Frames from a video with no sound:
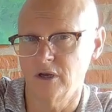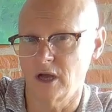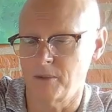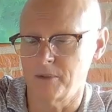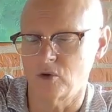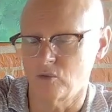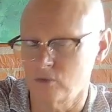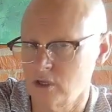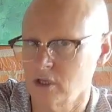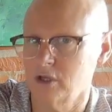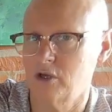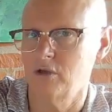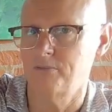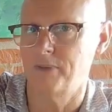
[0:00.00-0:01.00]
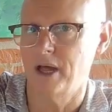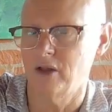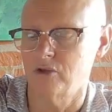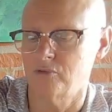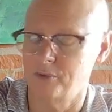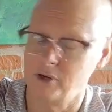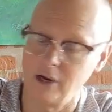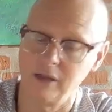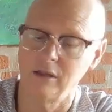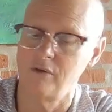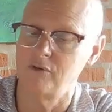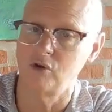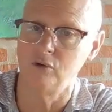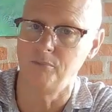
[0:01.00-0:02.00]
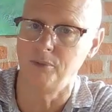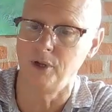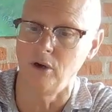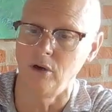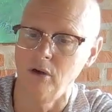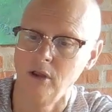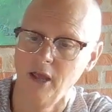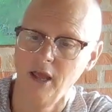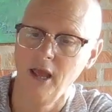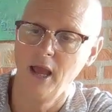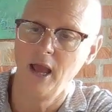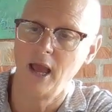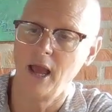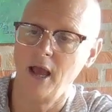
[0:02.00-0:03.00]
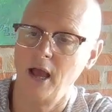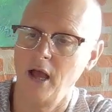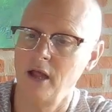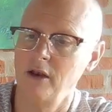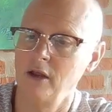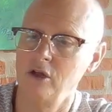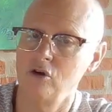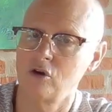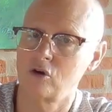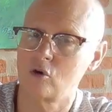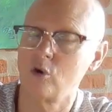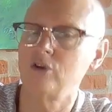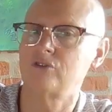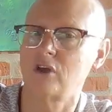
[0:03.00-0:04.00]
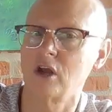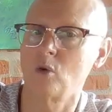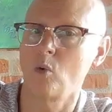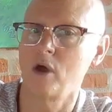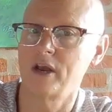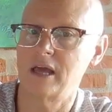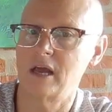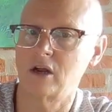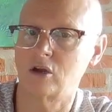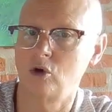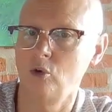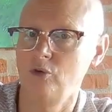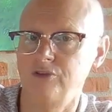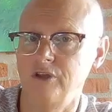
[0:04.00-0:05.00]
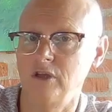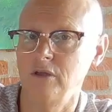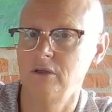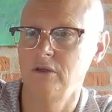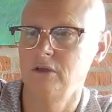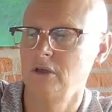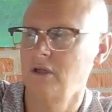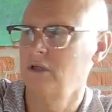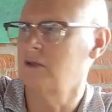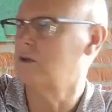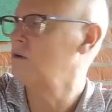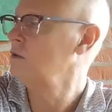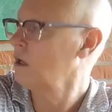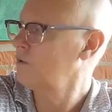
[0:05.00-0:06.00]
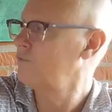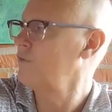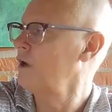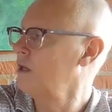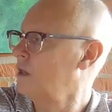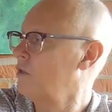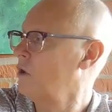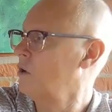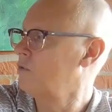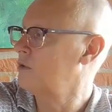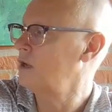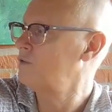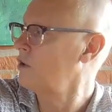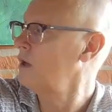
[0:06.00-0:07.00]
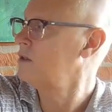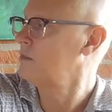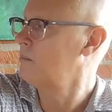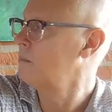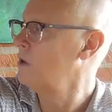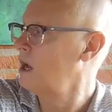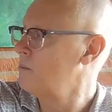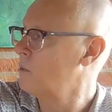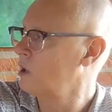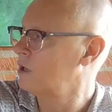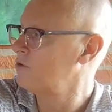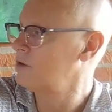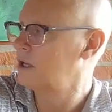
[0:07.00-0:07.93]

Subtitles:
I mean, a really good balanced beer. I love a good beer. And you're, of course, going to want to get a koozie. Good luck finding those. I tried them at night markets.